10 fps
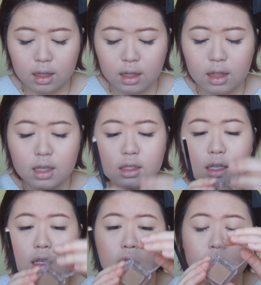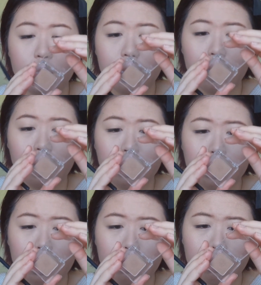and this is the
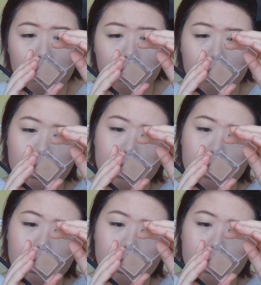eyeshadow